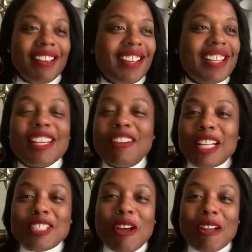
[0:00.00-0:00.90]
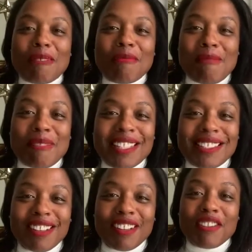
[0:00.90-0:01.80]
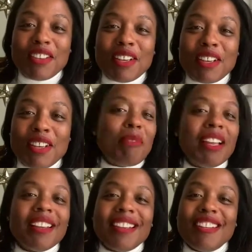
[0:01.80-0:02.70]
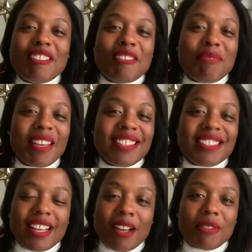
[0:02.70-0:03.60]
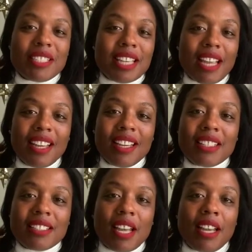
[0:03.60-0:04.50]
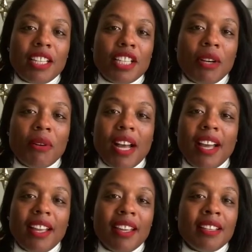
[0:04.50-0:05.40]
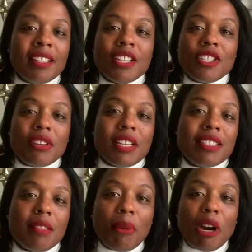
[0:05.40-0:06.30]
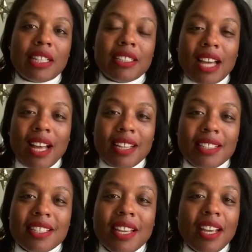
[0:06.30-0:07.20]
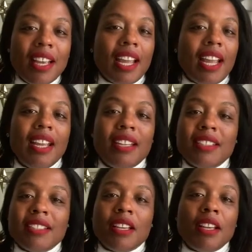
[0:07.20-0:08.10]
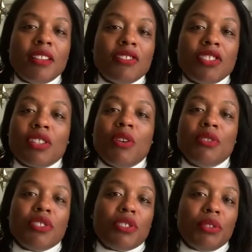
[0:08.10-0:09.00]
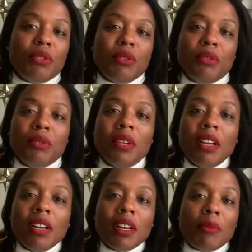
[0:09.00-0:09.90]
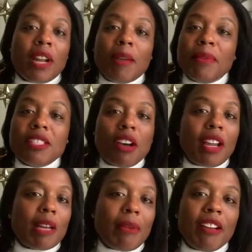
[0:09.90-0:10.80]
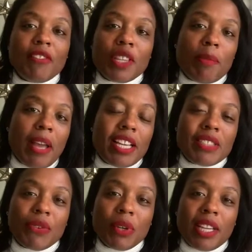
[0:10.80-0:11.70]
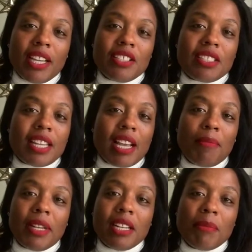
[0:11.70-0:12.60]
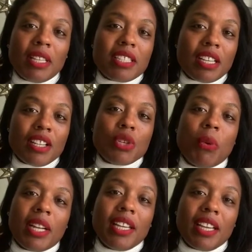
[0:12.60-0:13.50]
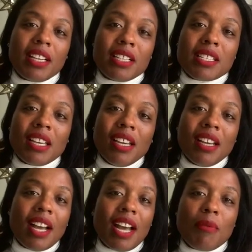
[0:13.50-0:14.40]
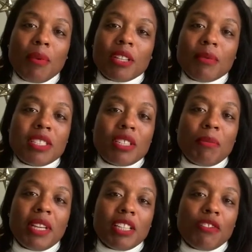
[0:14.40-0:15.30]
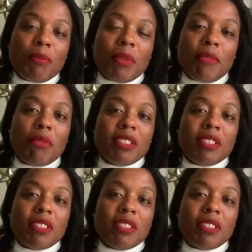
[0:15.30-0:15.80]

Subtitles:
because I don't like talking about myself. But, the biggest thing I would say is that, I can transcend party lines. And it just goes to what I've been talking about for the past 4 years. It's like I've been in the military 20 years. I've worked with so many different people,